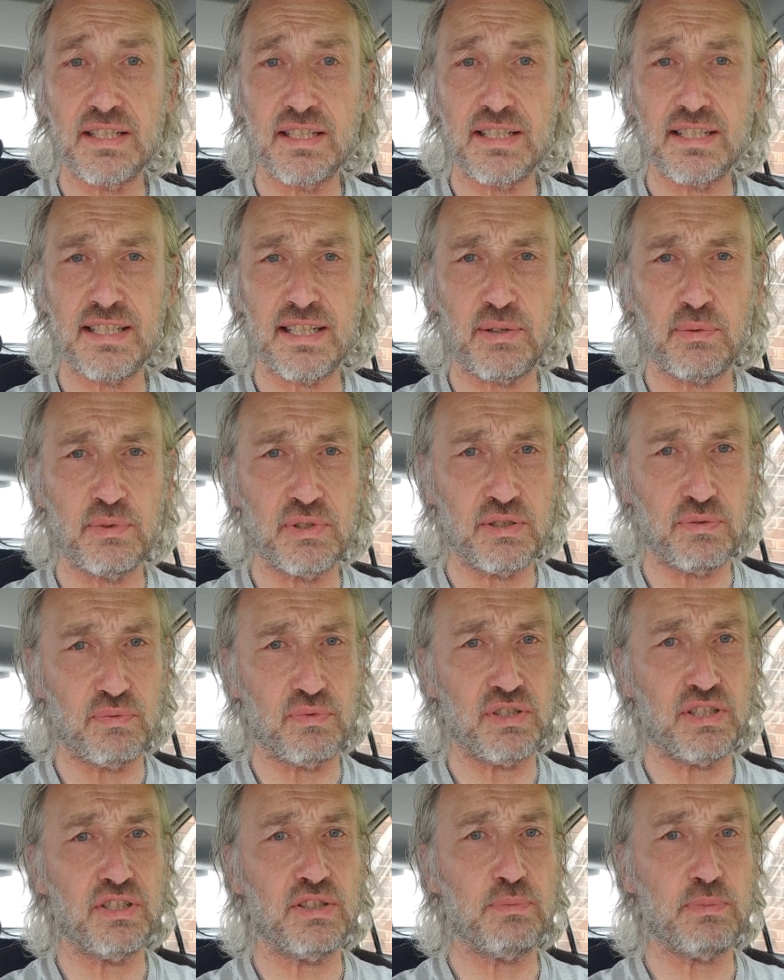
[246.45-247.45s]
So we're
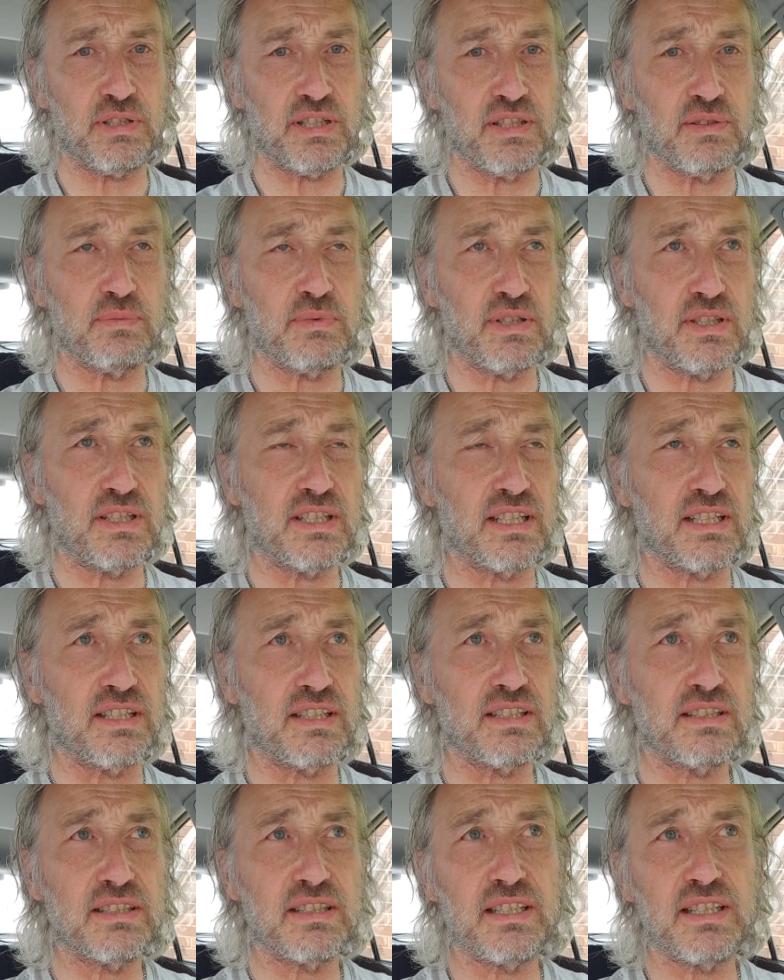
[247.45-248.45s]
going to be in a
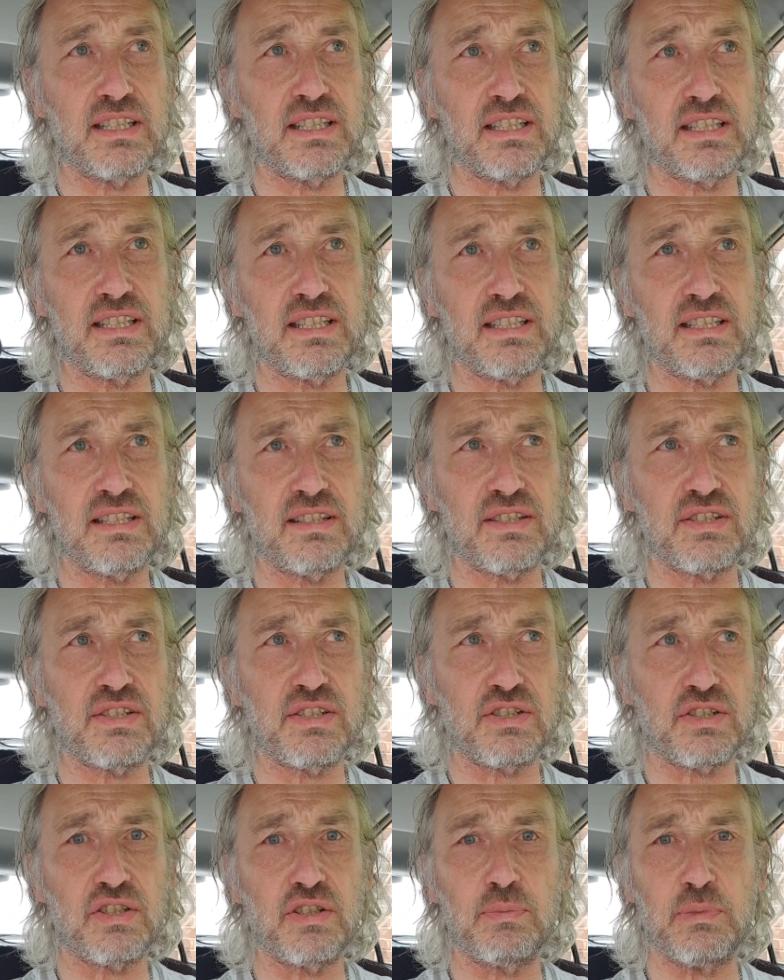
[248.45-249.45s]
it's
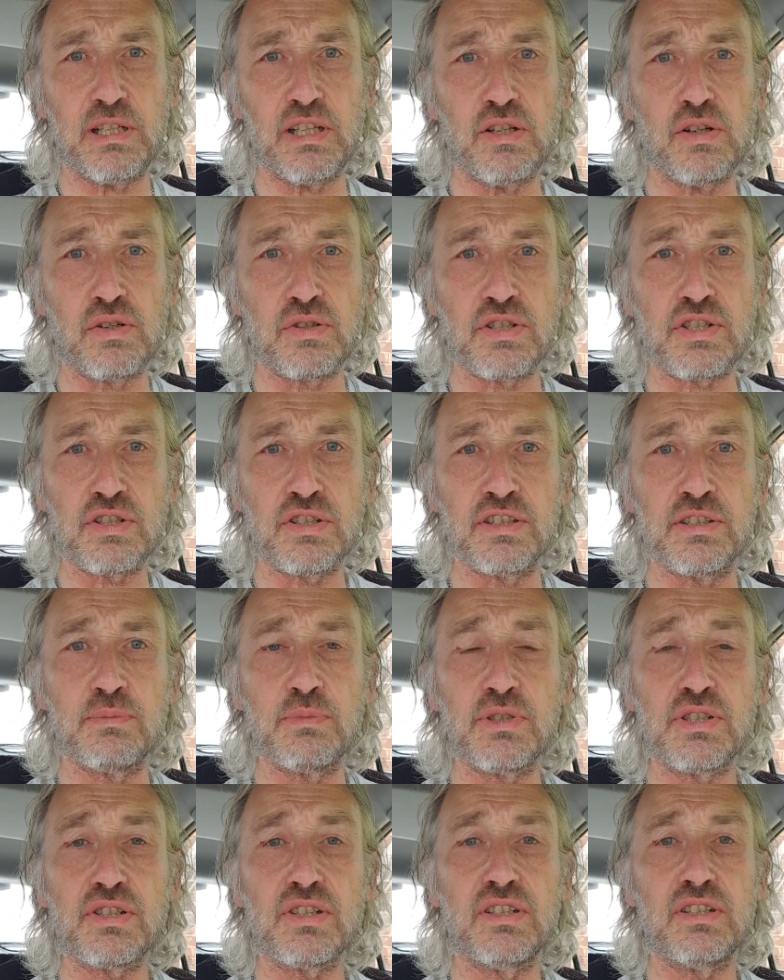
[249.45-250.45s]
going to be long
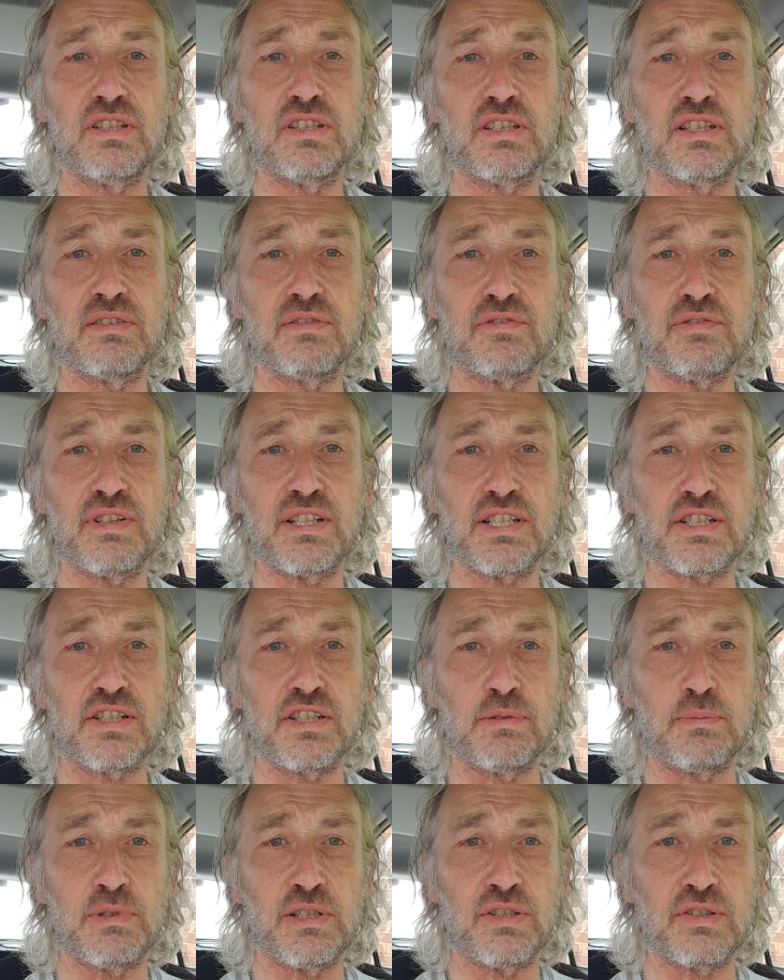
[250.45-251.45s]
term. In fact, it's
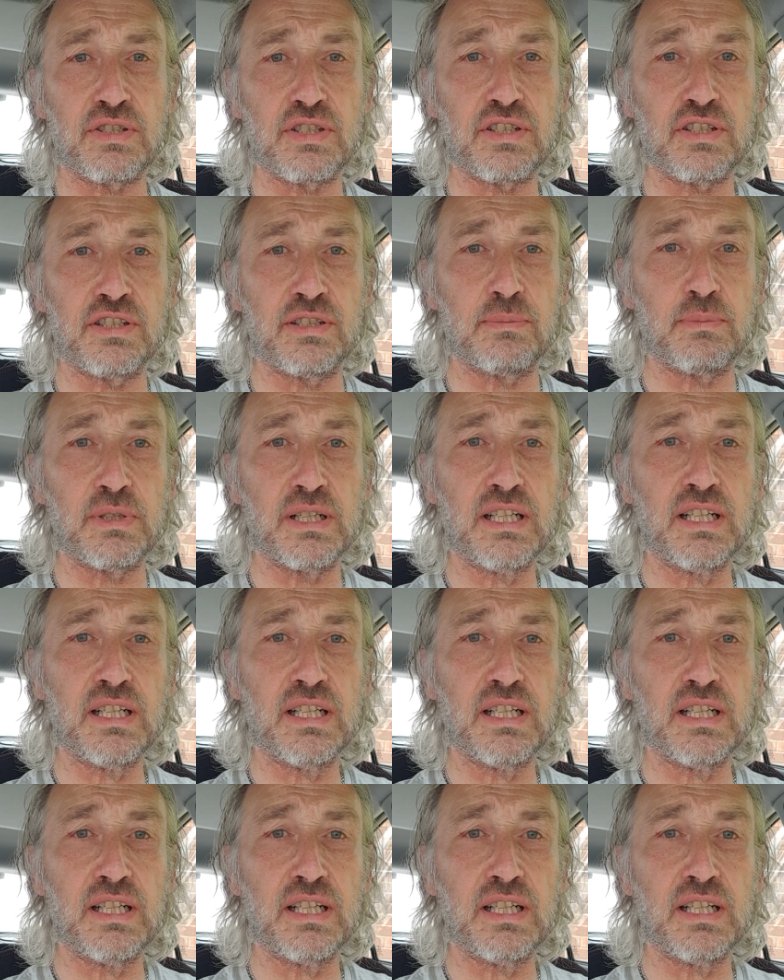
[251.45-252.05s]
going to be long term.